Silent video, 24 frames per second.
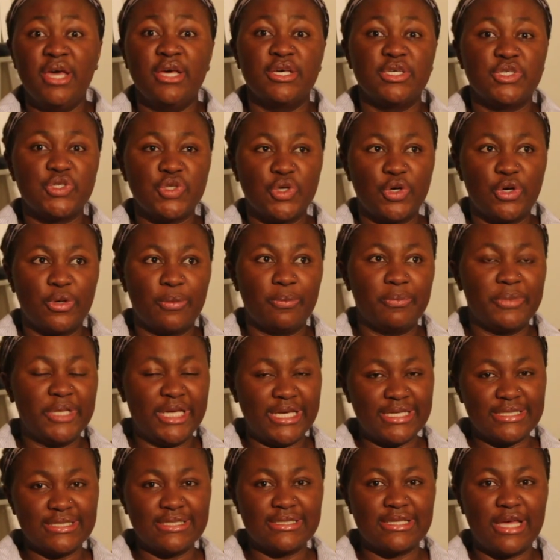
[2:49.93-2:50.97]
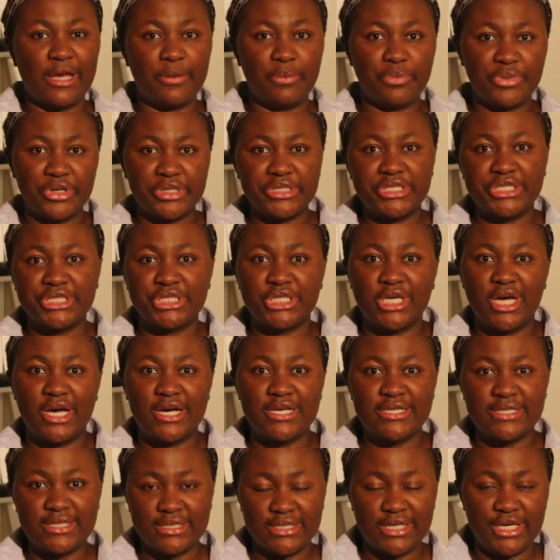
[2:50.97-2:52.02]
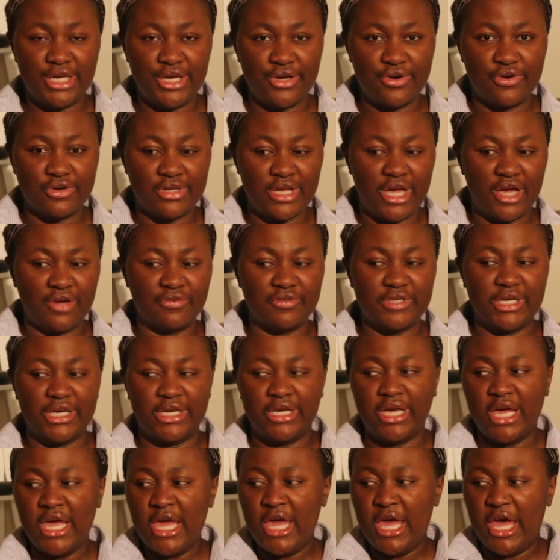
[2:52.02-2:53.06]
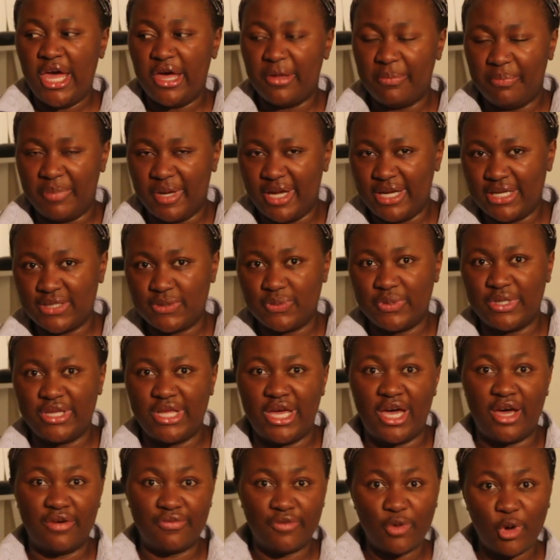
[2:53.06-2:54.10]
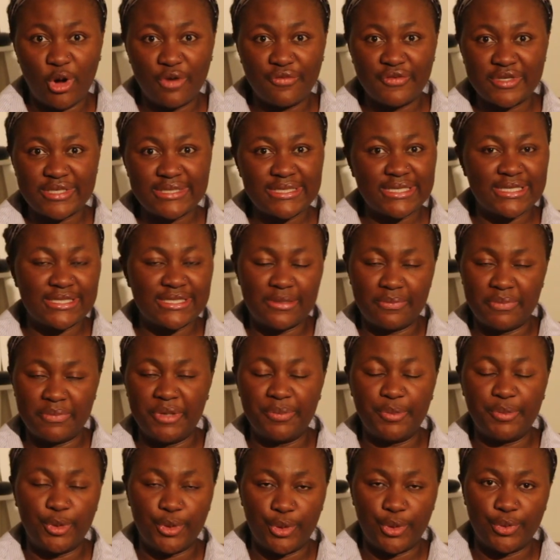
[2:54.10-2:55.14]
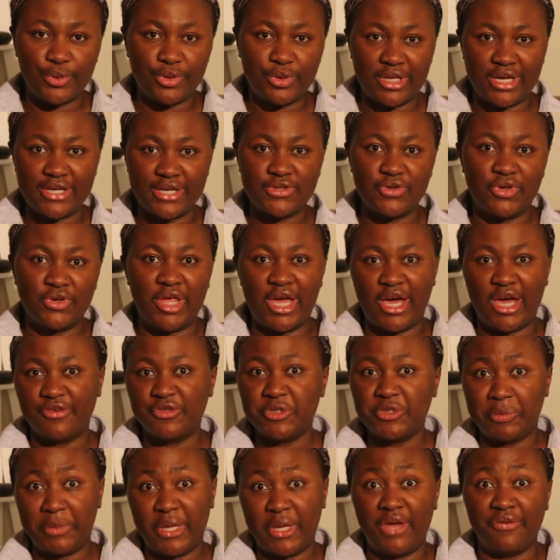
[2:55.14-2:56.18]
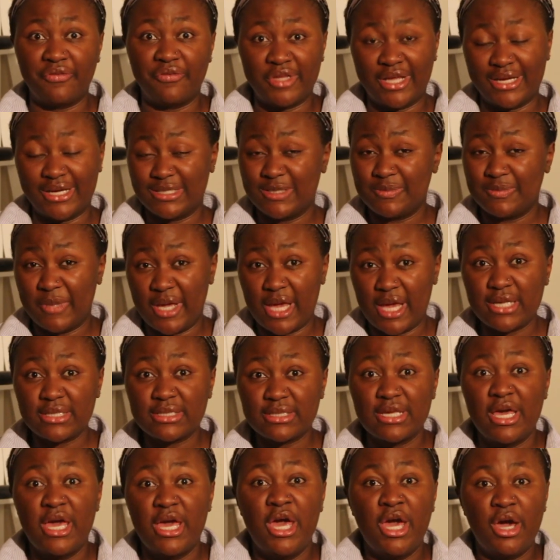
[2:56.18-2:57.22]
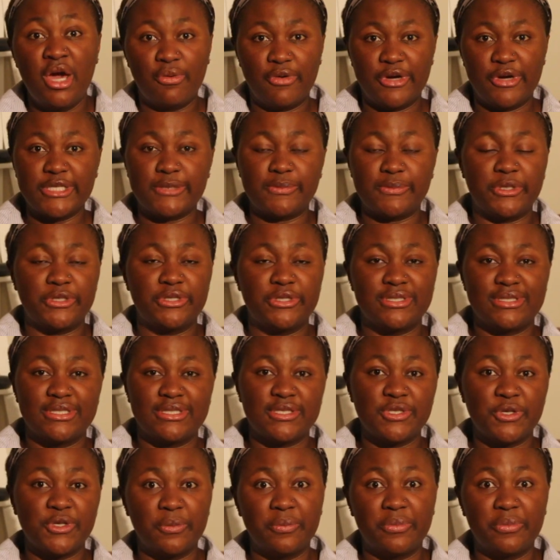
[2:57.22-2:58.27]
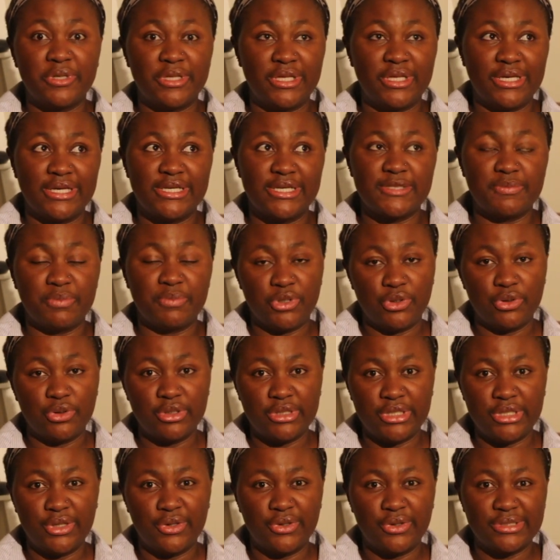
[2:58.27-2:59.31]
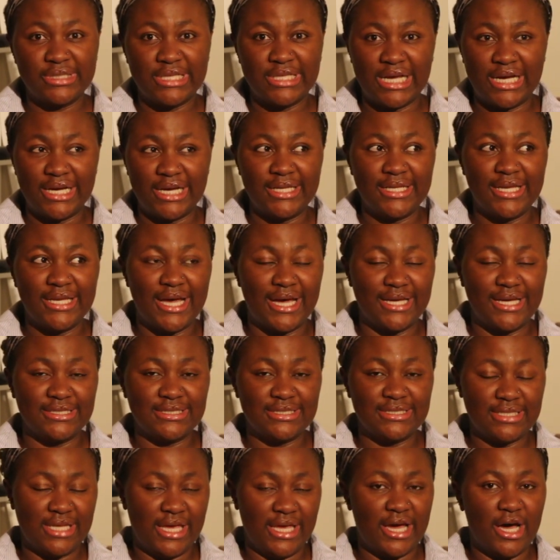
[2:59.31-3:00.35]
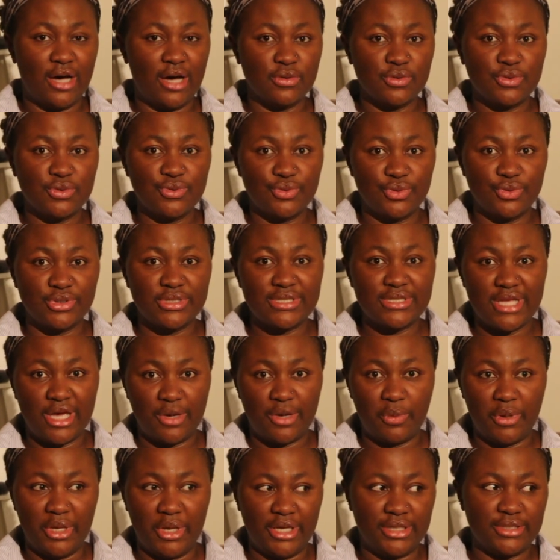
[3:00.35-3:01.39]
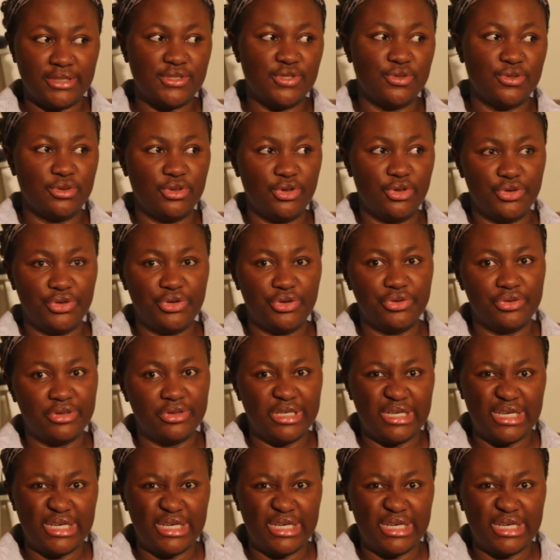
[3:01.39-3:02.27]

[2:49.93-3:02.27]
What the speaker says: So places like British Gas and Eon have like a base where they have offices and people go there, so they have to pay for that space. Whereas because this company is purely online and they outsource their work to local